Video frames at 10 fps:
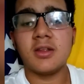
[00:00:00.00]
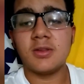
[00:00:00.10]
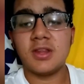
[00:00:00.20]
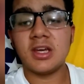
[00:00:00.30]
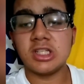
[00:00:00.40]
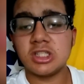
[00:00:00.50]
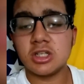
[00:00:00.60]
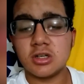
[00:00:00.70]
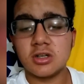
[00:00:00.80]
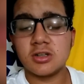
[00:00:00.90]

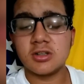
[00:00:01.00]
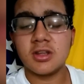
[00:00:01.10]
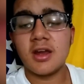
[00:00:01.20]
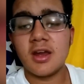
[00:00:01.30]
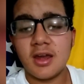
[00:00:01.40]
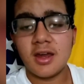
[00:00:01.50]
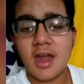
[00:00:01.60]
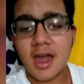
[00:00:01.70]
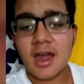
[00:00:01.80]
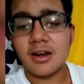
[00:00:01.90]
teachers
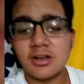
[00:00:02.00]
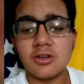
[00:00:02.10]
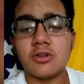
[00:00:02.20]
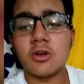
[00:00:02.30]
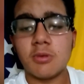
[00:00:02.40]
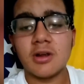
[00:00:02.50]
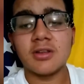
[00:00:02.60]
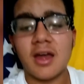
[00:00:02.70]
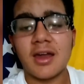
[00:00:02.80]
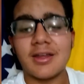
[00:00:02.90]
and YouTubers
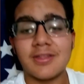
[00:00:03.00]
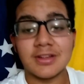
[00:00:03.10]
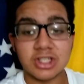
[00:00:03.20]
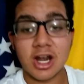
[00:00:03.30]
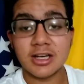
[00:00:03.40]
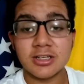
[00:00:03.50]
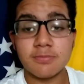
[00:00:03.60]
like the Josh